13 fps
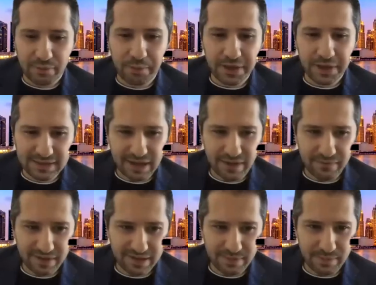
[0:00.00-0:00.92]

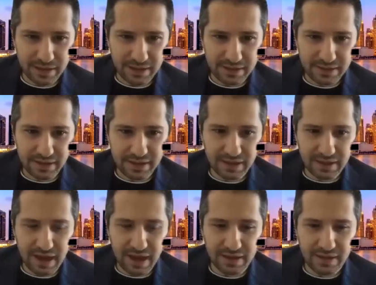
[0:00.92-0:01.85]
real-time visibility
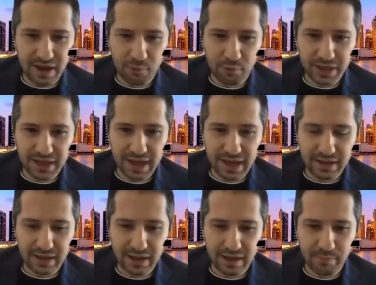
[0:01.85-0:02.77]
that we
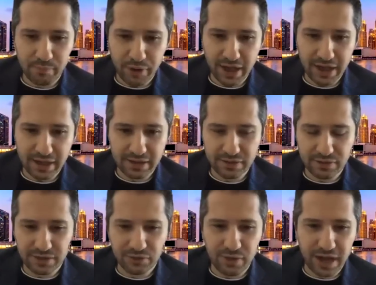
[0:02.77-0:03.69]
can bring
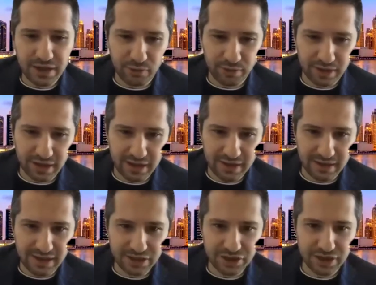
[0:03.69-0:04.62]
to any
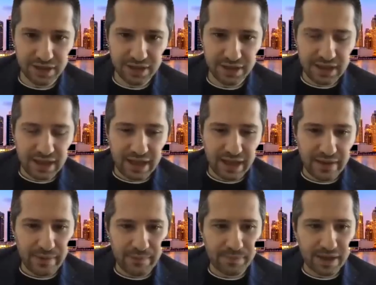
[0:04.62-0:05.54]
organization,
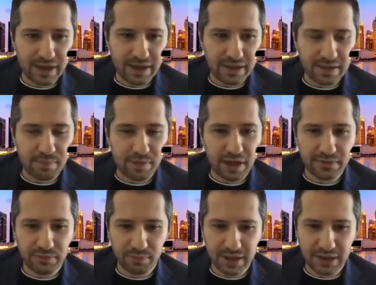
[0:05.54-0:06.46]
the
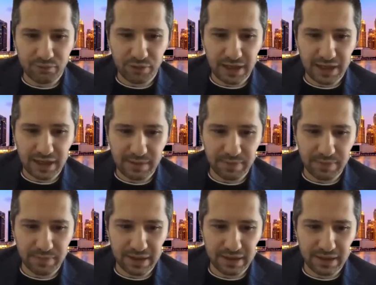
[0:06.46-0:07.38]
platform can really
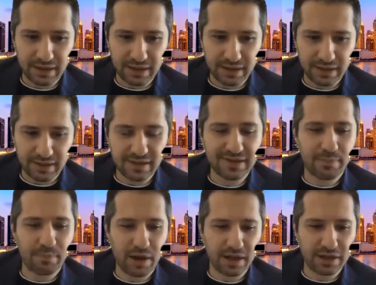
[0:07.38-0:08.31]
help in the
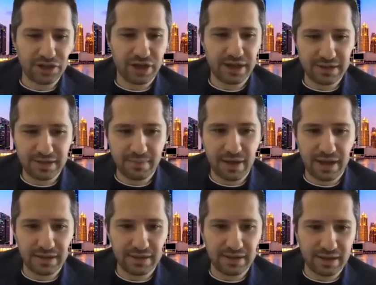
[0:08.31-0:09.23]
supply chain and
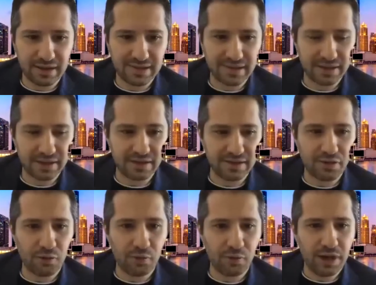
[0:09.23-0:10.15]
demand cycle.
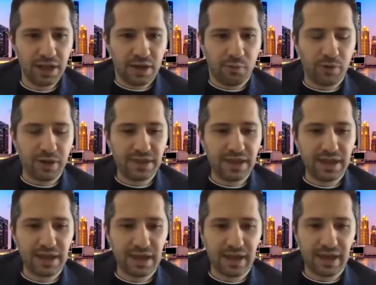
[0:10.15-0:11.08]
So with
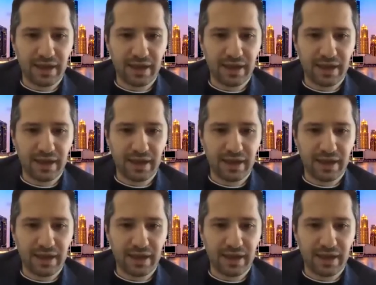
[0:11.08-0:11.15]
the